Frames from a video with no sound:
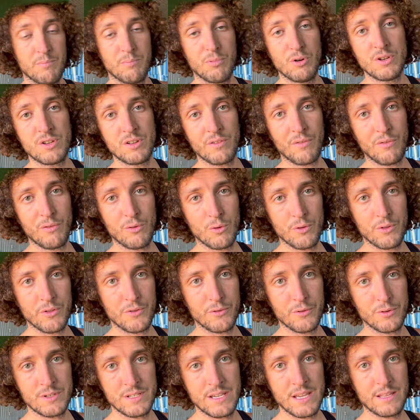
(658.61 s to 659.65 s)
Put your
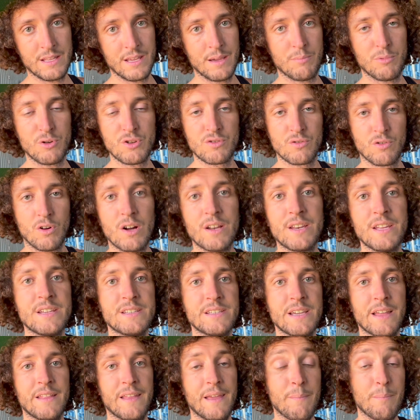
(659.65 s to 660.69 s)
thoughts out there, put your ideas
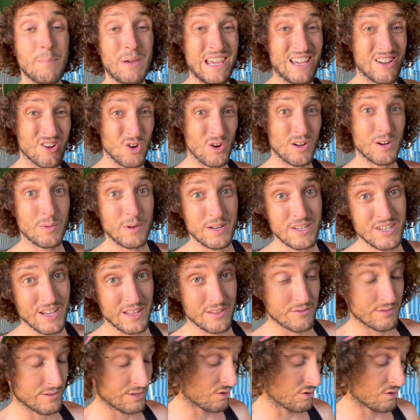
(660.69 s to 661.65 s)
out there, be kind to each other in the